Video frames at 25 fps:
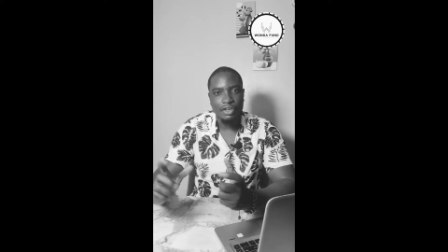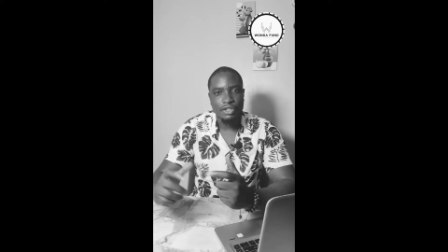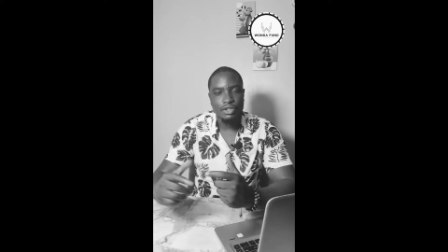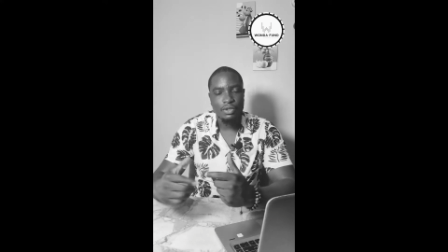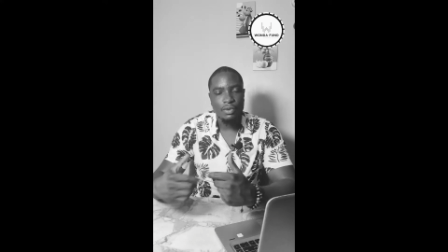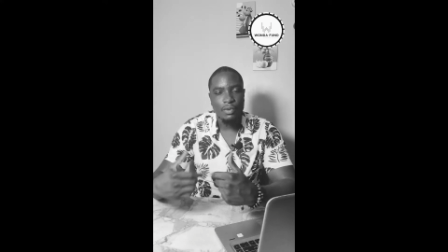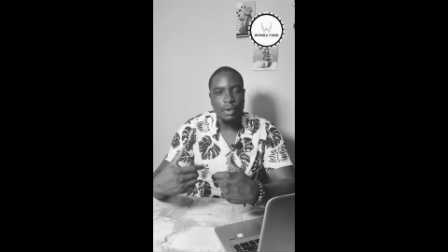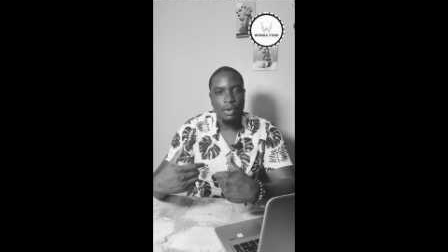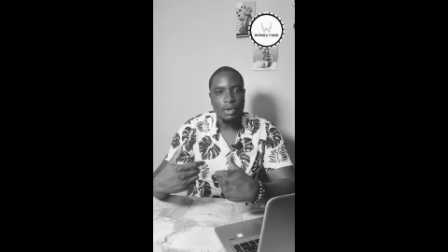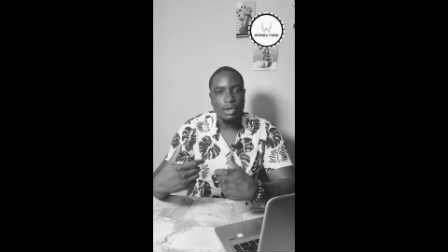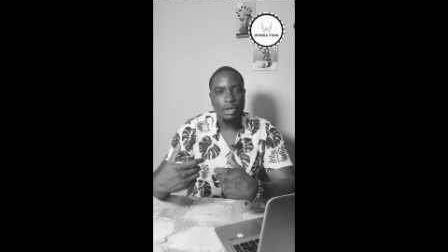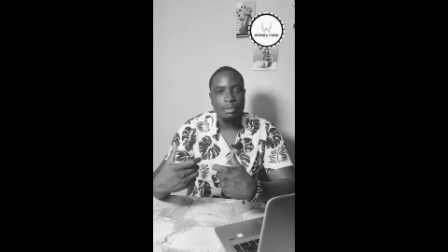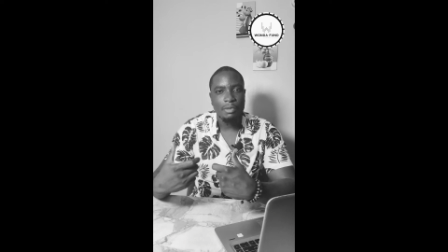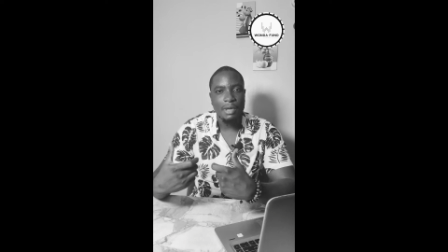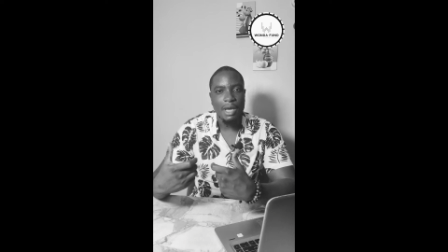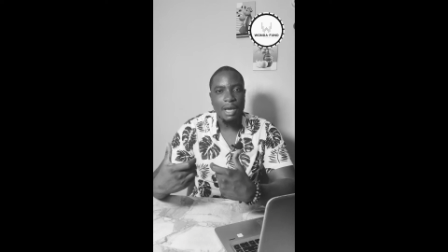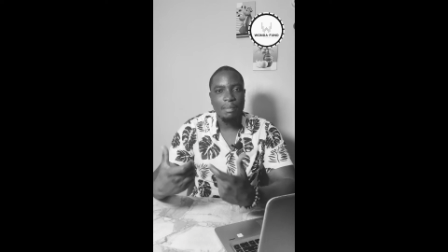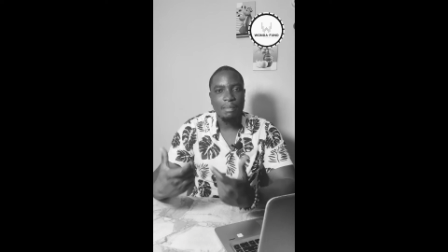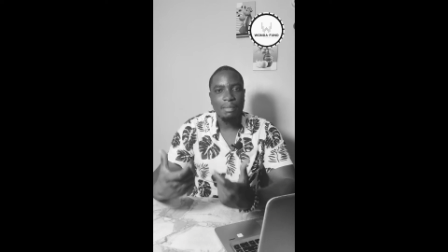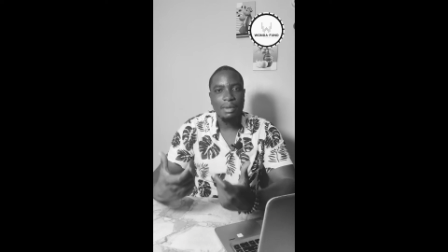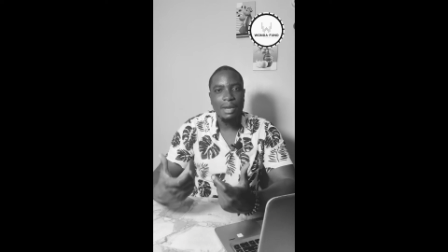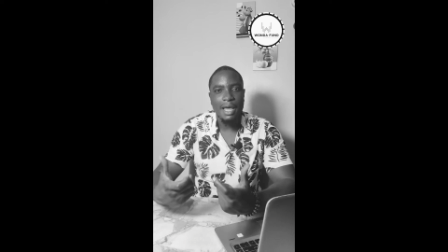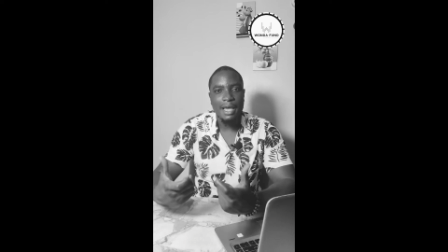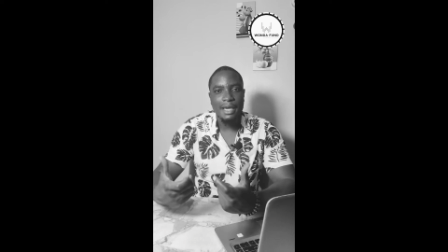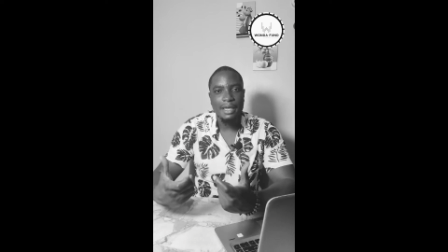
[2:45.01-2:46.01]
So we're going to be
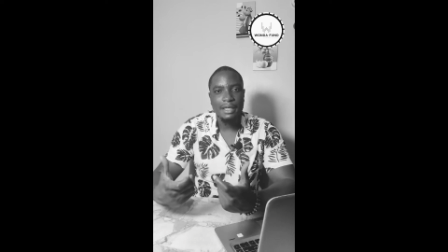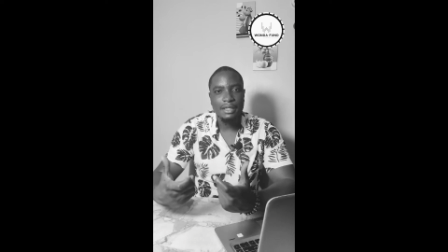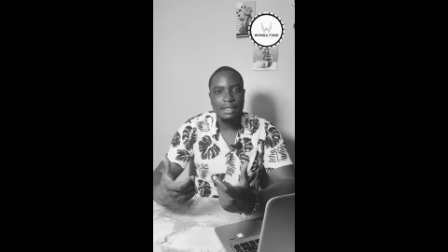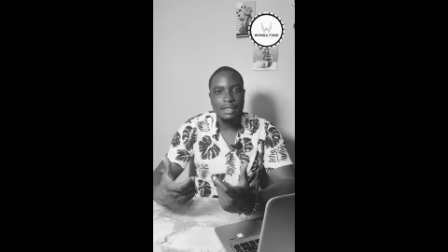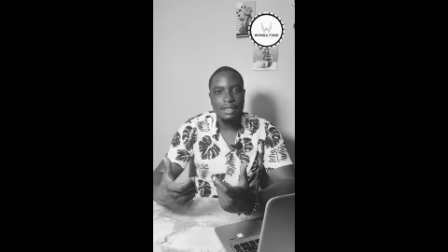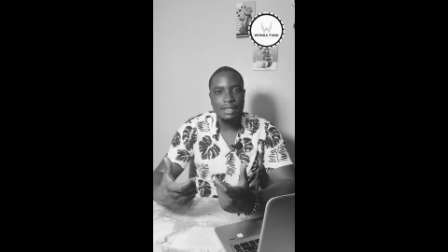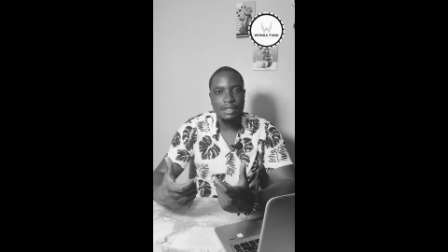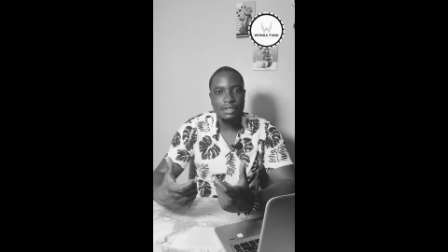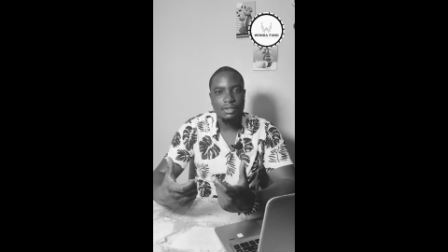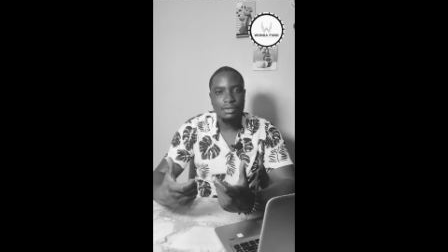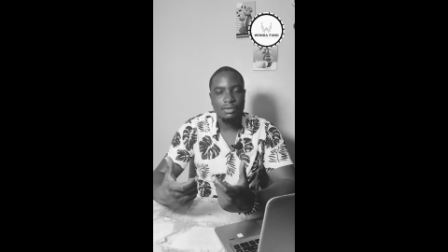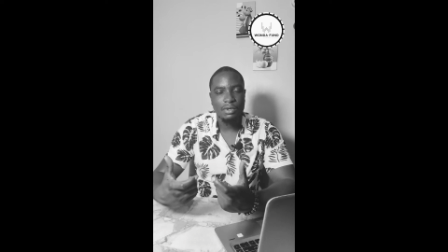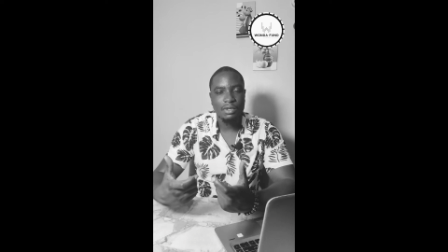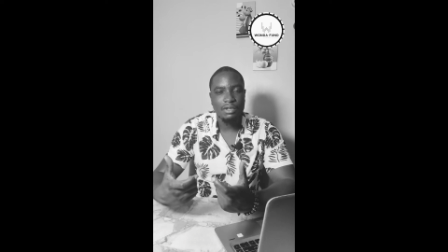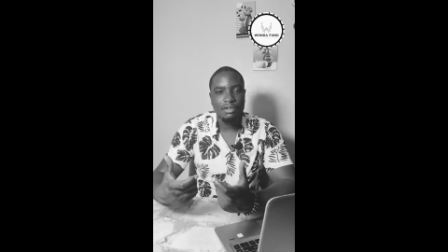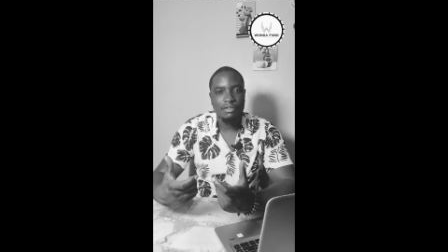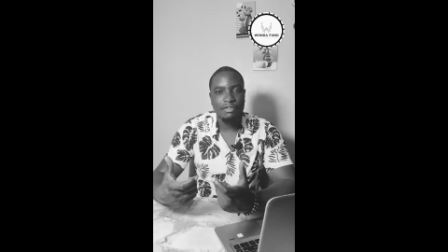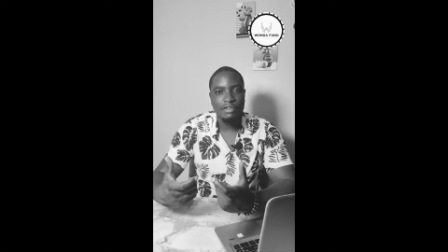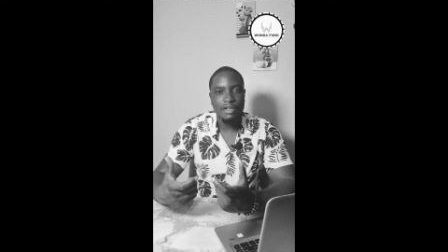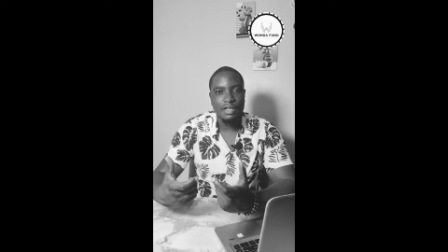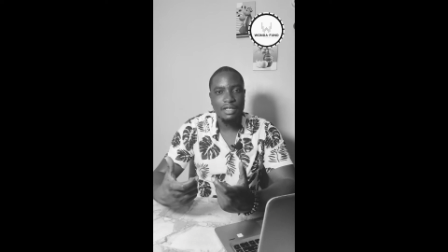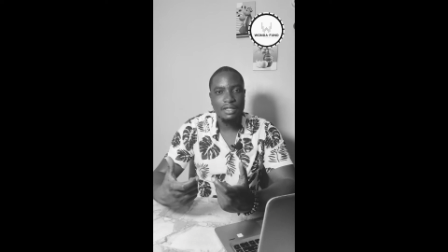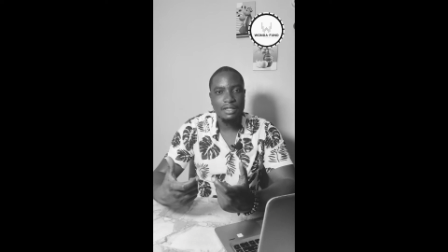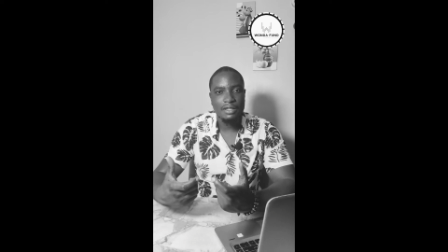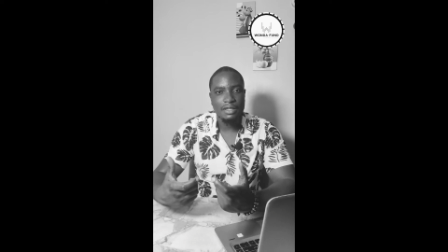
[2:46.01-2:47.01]
applying this to
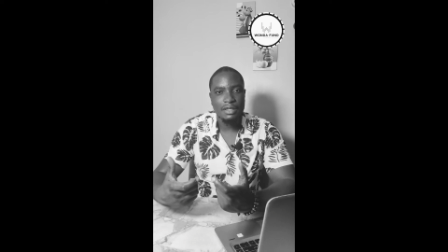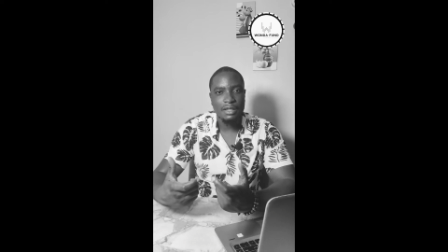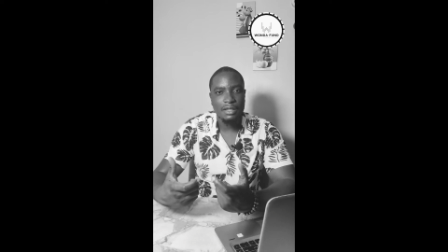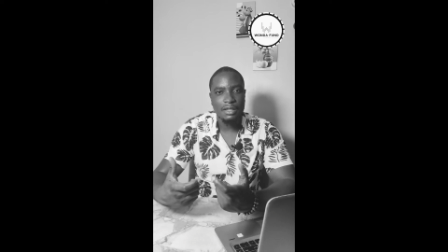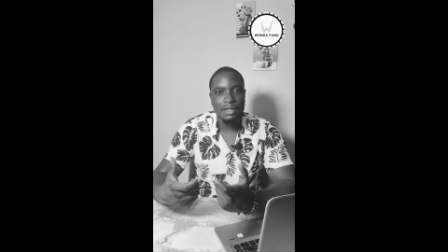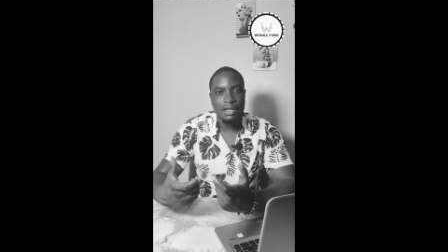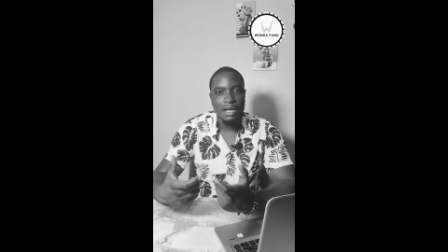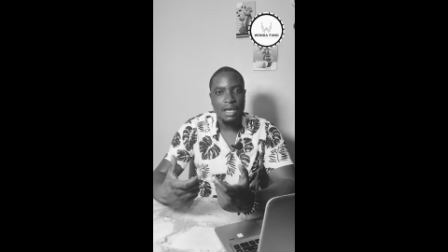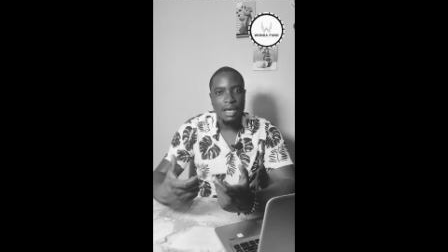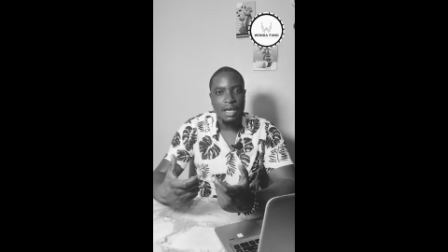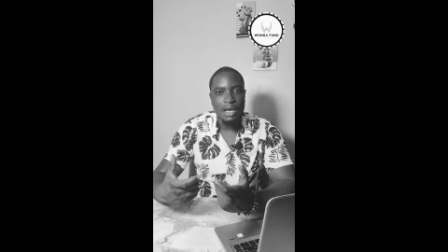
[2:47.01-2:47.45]
investing